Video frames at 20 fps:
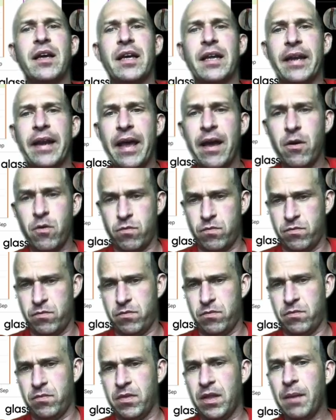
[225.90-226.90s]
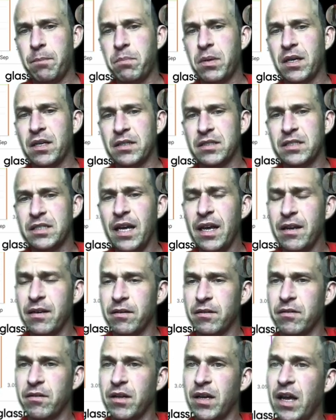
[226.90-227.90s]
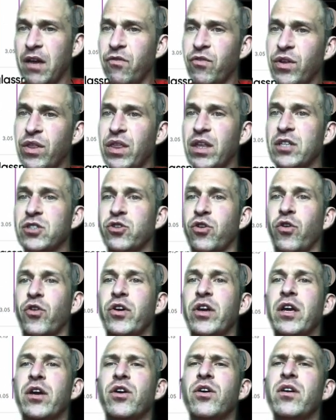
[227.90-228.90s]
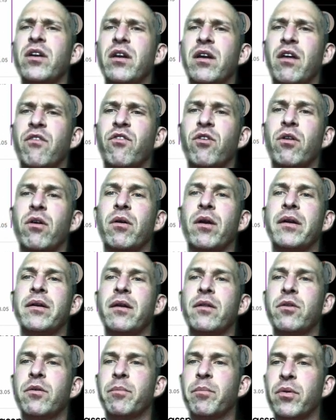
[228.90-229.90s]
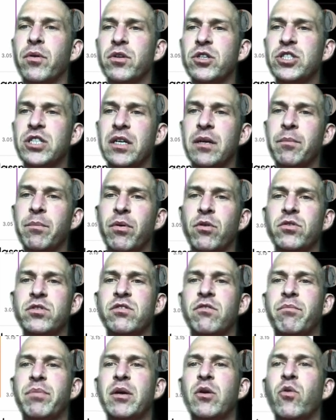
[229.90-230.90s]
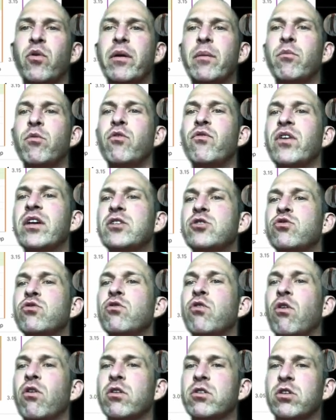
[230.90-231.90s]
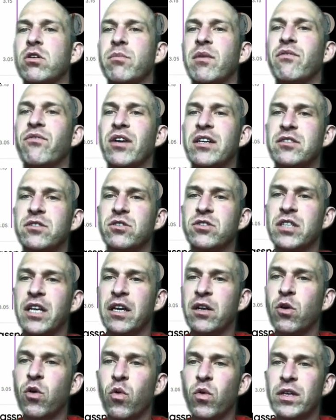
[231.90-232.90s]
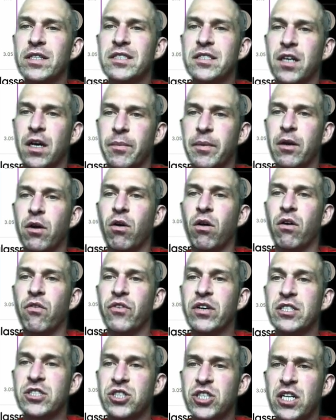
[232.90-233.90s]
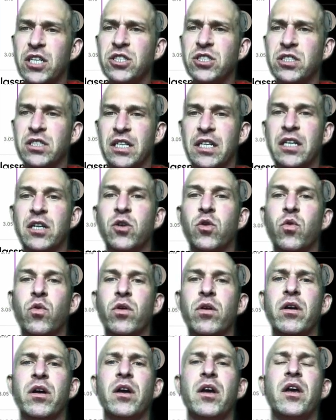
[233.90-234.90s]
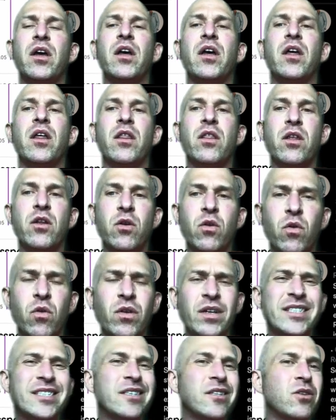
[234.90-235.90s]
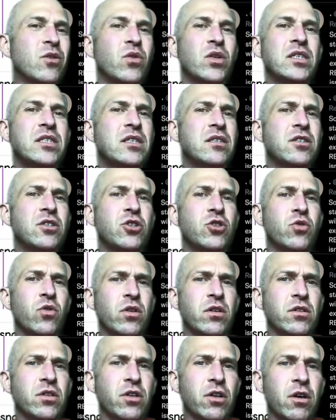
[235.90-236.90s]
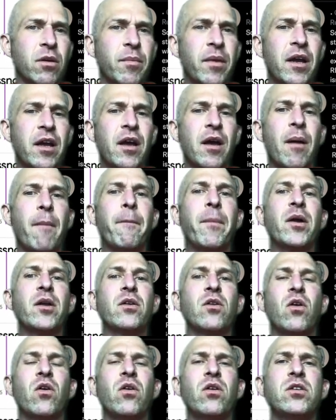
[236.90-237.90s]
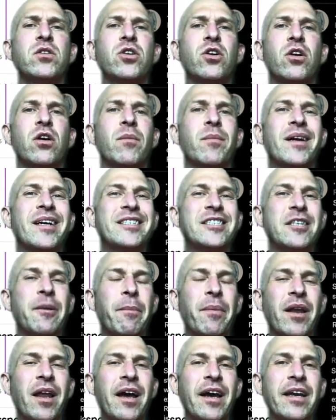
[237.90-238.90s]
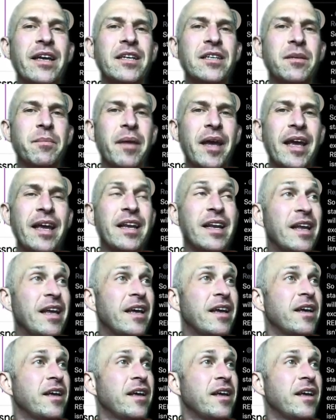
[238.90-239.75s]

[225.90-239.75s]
Now, that being said, everything's looking good. Another another bullish impulse of Bitcoin moving to long-term investors and coins coming off exchanges. Ignore the noise. The noise is short-term, but long-term supply and demand,